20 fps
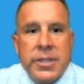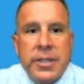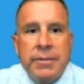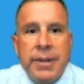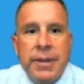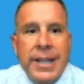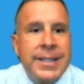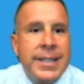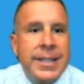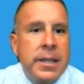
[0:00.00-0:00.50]
was
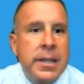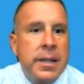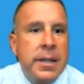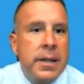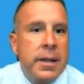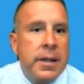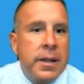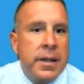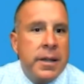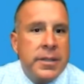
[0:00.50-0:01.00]
invented.
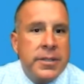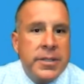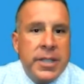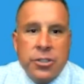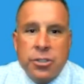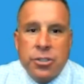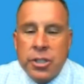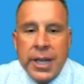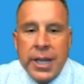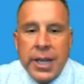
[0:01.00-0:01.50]

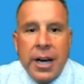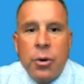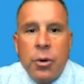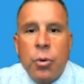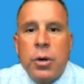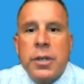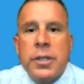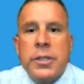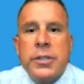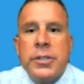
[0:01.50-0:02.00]
Essentially how
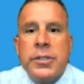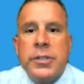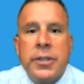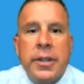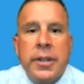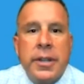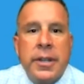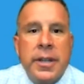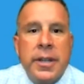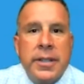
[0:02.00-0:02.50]
it works
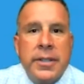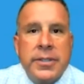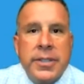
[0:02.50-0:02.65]
is the